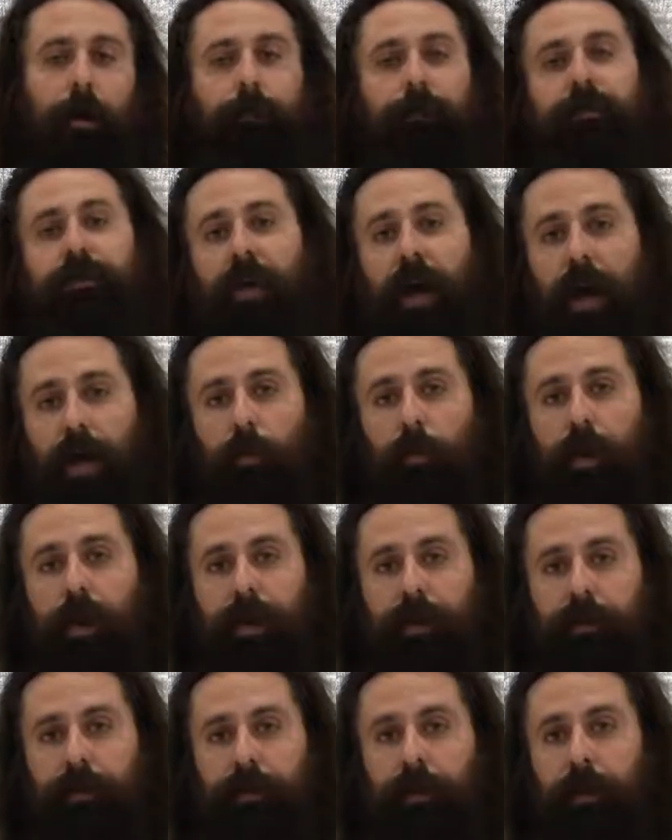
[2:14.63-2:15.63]

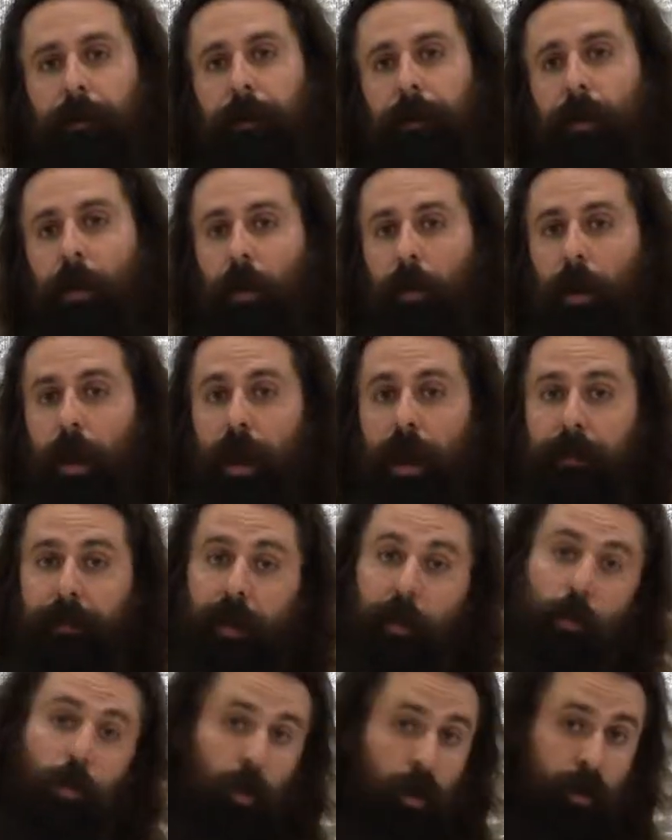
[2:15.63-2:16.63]
sideways, and
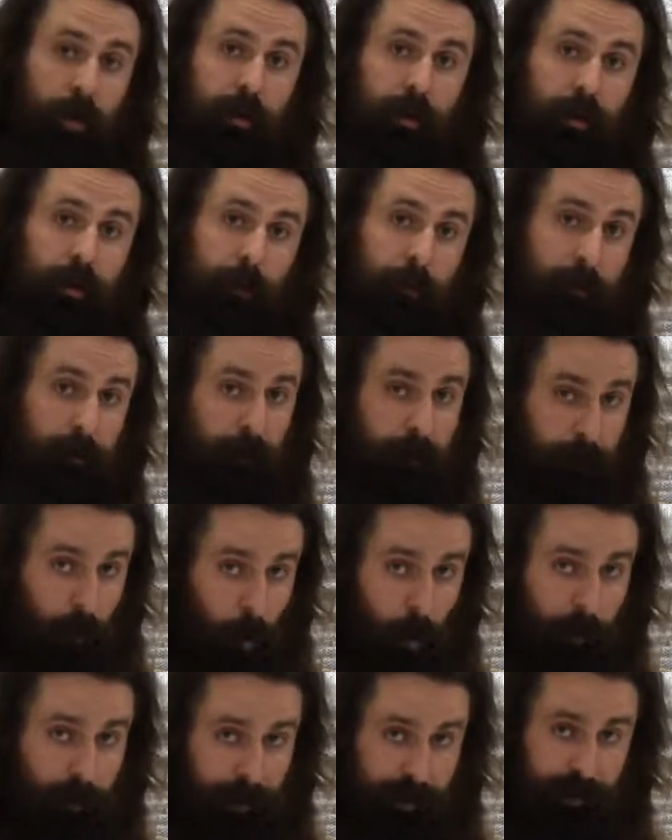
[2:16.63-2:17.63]
they weren't
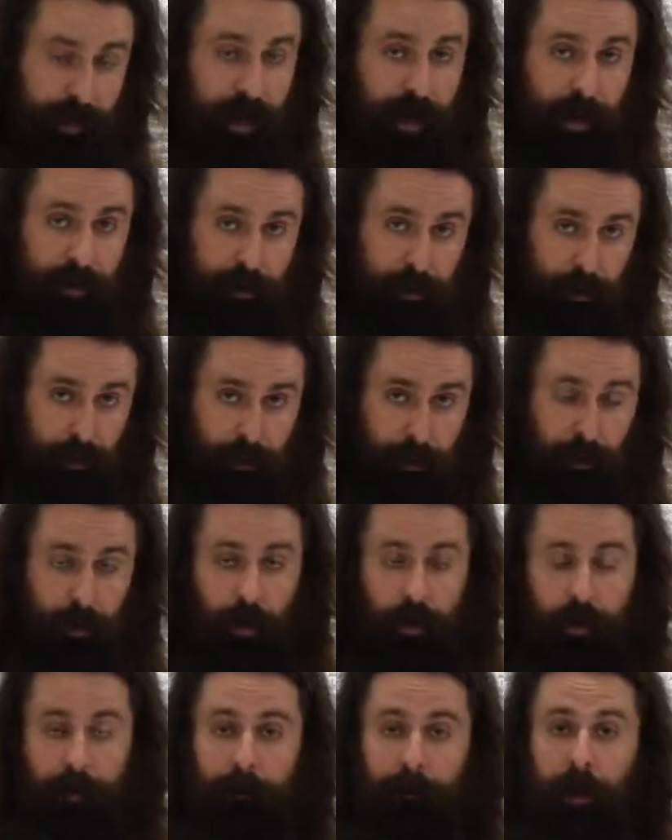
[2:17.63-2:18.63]
before the silencer was put
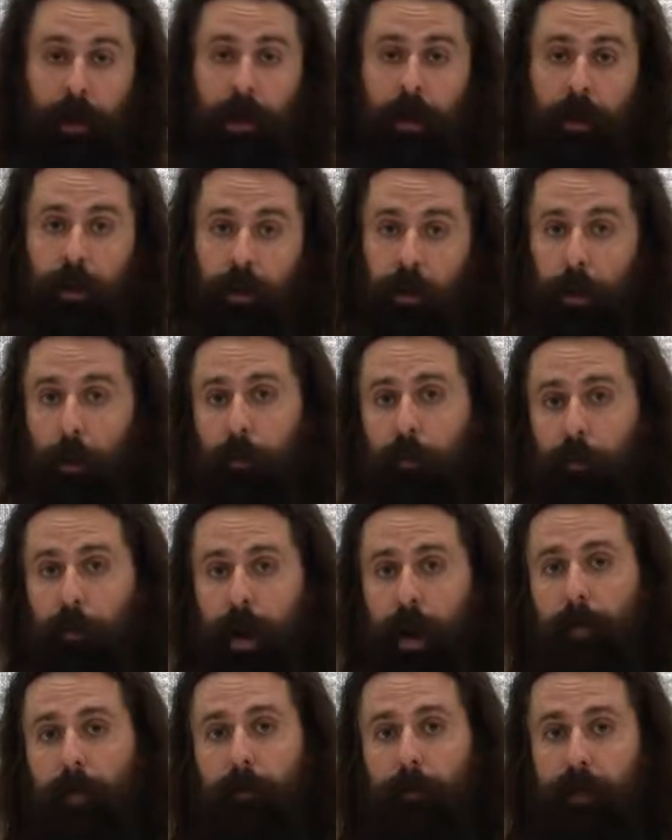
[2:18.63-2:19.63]
on, you're
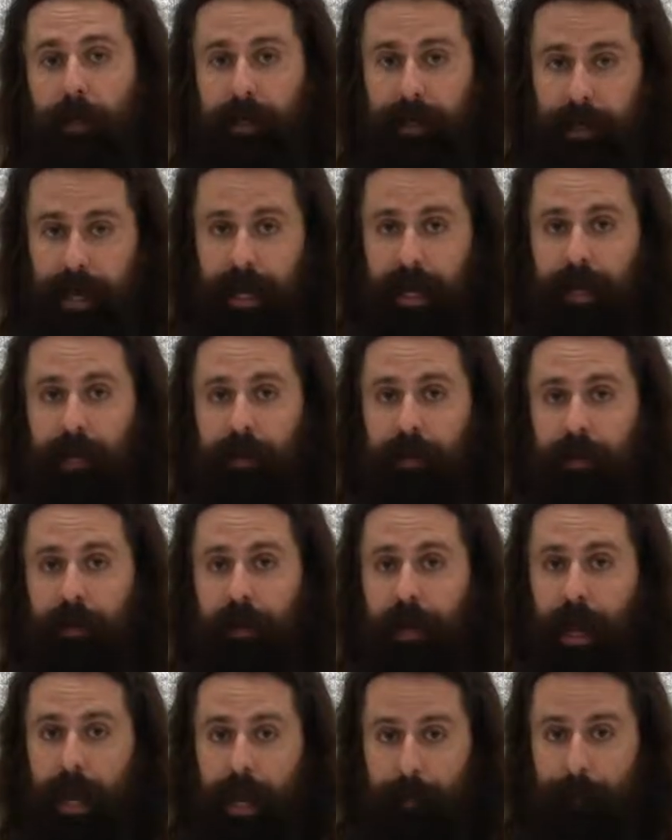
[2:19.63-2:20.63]
probably getting
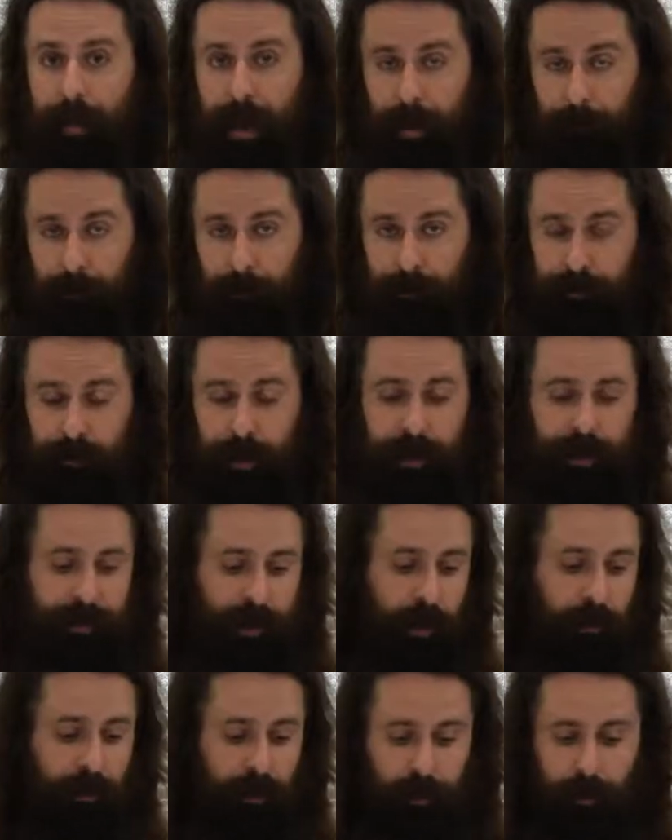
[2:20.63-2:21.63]
a baffle strike.
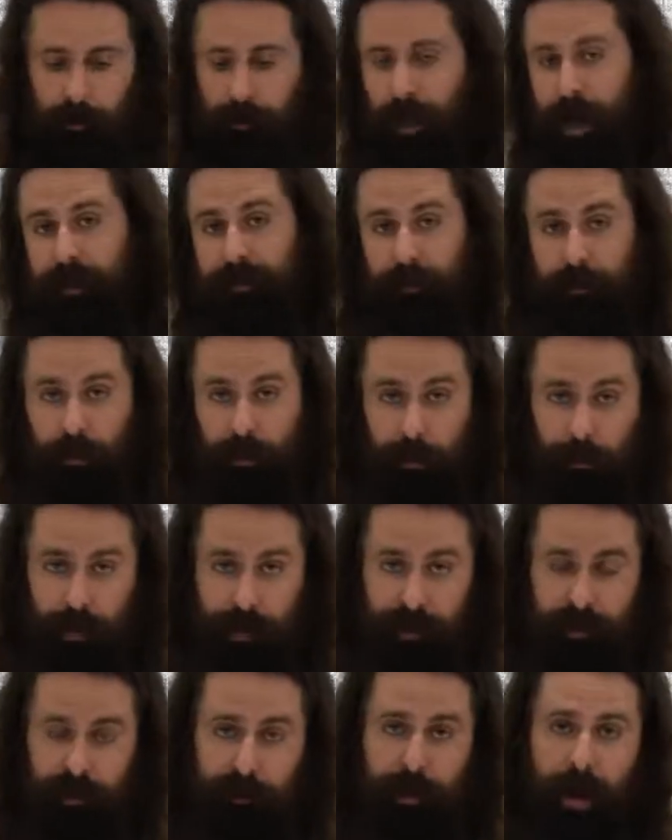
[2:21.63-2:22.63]
Now, there are lots of
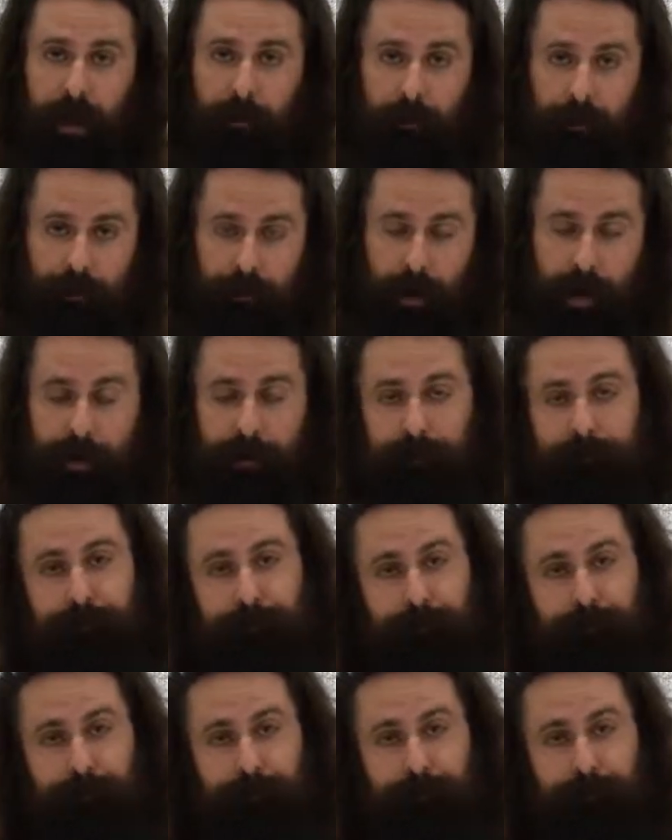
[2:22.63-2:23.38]
degrees of baffle strike.